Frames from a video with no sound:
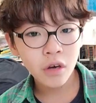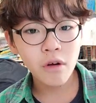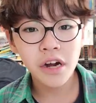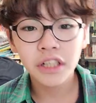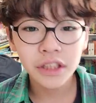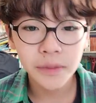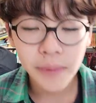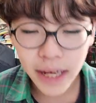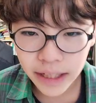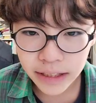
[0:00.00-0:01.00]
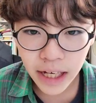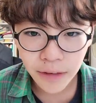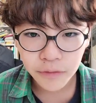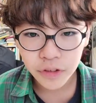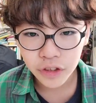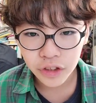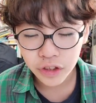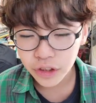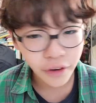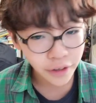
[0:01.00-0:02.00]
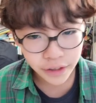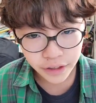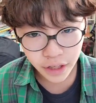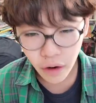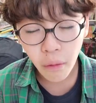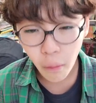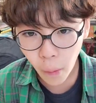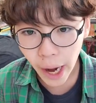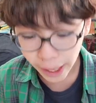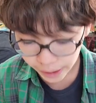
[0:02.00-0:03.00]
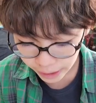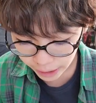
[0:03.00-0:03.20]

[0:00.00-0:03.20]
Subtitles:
the Black Death was starting to go away,